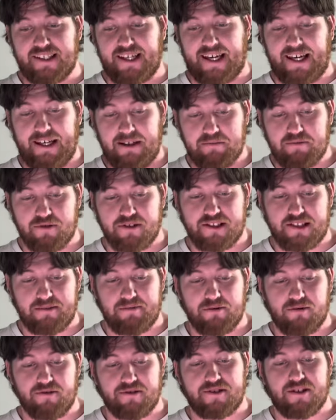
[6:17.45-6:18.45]
key
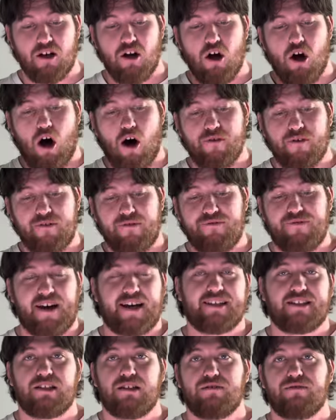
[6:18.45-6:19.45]
principles of
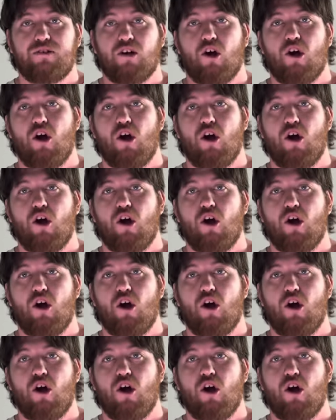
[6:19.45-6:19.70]
effective